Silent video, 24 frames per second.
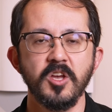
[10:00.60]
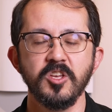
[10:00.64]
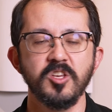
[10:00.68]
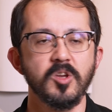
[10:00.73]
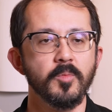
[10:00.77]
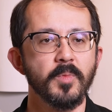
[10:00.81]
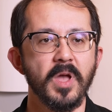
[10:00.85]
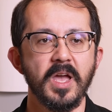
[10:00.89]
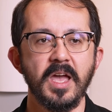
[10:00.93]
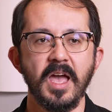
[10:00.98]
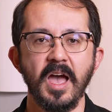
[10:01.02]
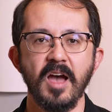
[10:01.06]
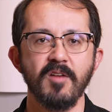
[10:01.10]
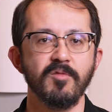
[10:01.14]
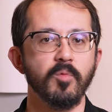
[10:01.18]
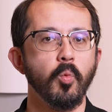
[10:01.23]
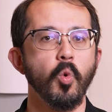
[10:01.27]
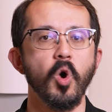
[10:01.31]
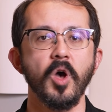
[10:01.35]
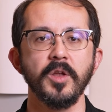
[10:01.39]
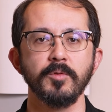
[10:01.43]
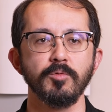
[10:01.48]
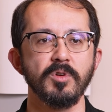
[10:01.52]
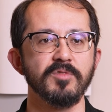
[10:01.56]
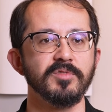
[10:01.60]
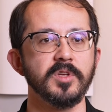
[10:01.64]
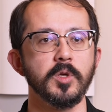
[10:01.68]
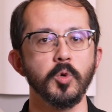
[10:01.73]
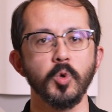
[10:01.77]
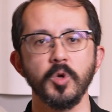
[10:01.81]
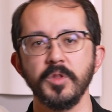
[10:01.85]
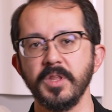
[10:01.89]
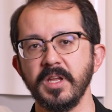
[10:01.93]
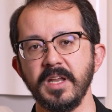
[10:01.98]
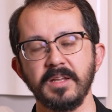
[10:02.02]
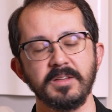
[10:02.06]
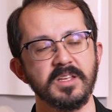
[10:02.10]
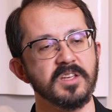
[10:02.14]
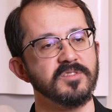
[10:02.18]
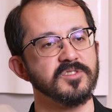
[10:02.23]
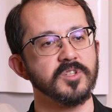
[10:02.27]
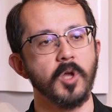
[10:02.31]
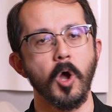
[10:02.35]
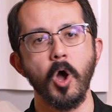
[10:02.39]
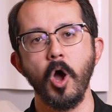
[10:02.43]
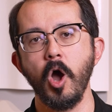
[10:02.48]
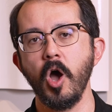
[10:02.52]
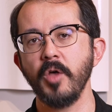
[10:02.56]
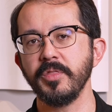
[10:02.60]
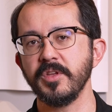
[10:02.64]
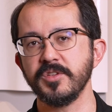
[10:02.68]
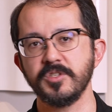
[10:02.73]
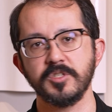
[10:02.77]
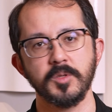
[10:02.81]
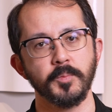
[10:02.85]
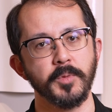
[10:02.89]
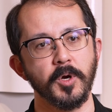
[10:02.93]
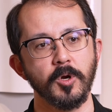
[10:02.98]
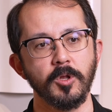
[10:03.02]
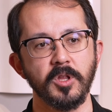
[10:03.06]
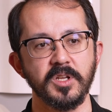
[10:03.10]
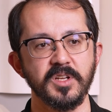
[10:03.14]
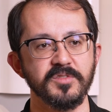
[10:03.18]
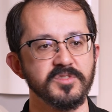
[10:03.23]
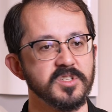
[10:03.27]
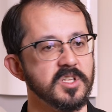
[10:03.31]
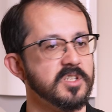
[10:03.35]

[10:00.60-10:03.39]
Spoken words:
you may have one reviewer that gives all the superlatives.